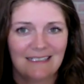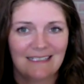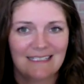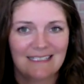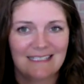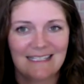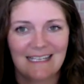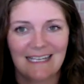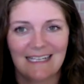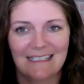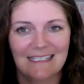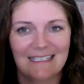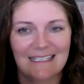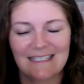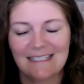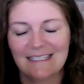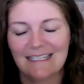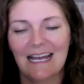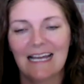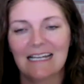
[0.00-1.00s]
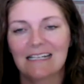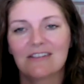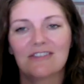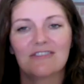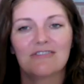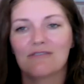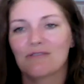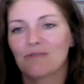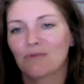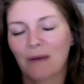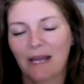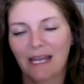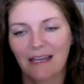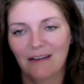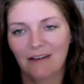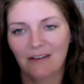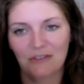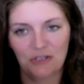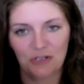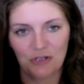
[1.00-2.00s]
It's like this extra weight
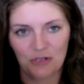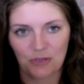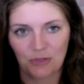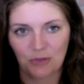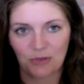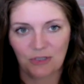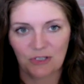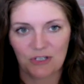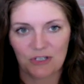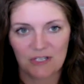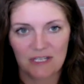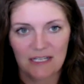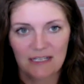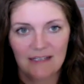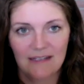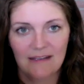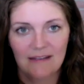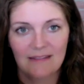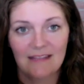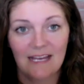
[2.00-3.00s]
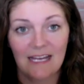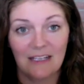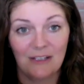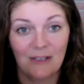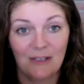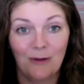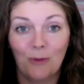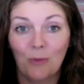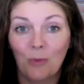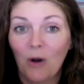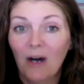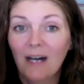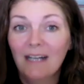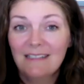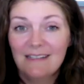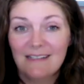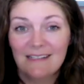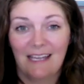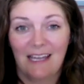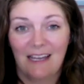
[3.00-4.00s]
on your shoulders that you
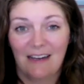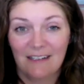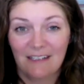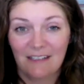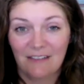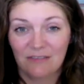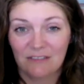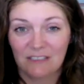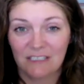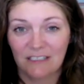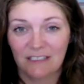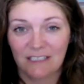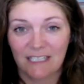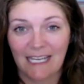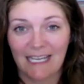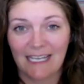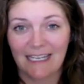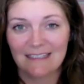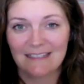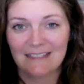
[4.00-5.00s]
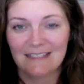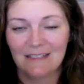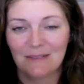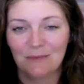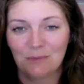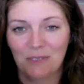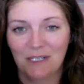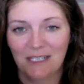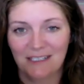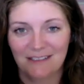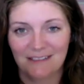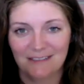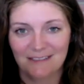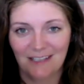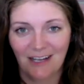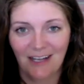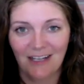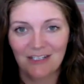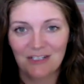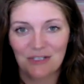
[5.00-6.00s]
want to carry for your kids, but you're
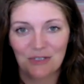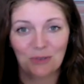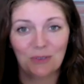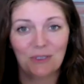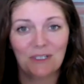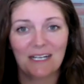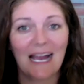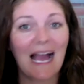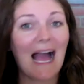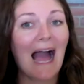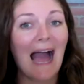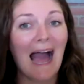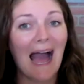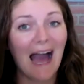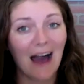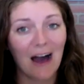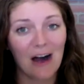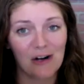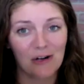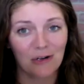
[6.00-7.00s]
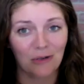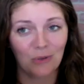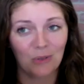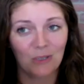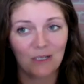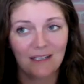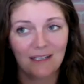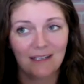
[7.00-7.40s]
not sure how